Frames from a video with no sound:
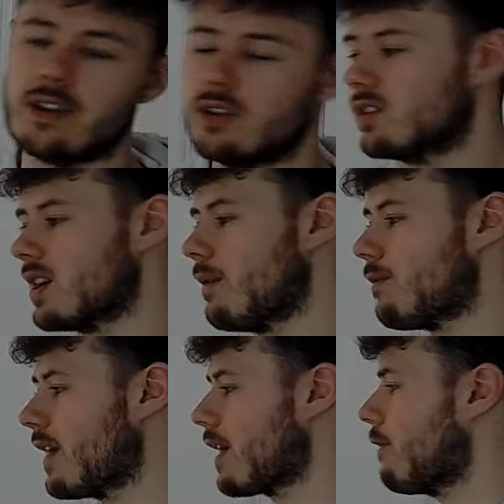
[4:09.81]
do
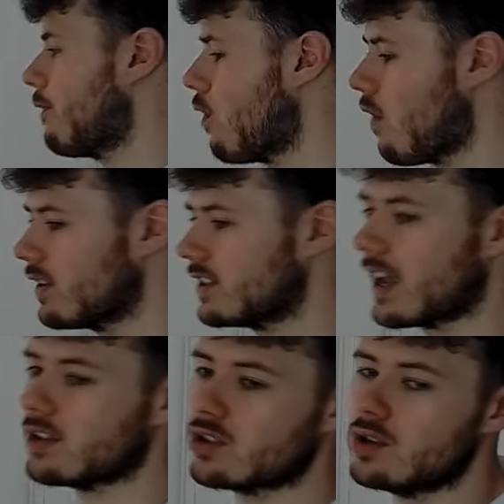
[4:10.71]
something for us
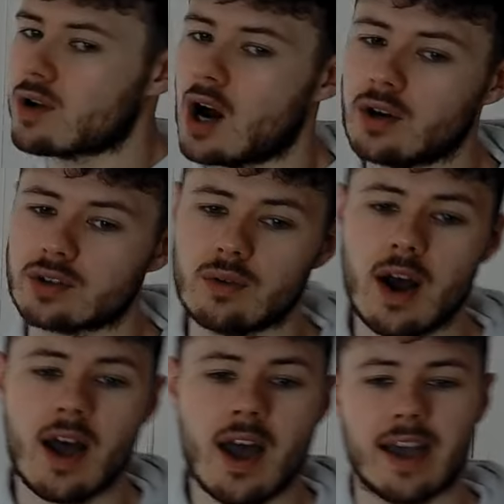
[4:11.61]
against Newcastle.
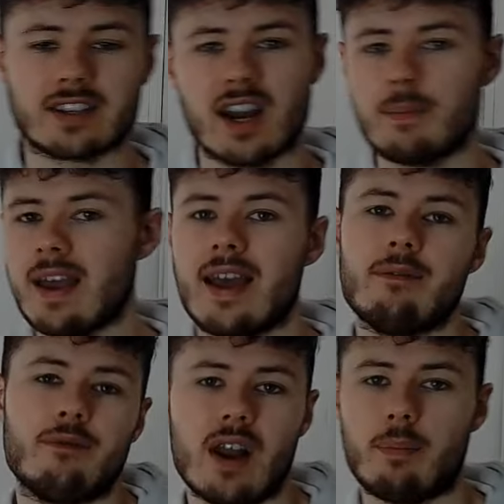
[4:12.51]
It's going to be in
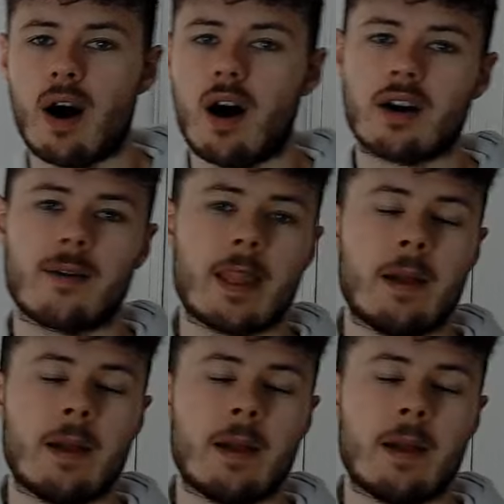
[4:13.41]
Villa Park.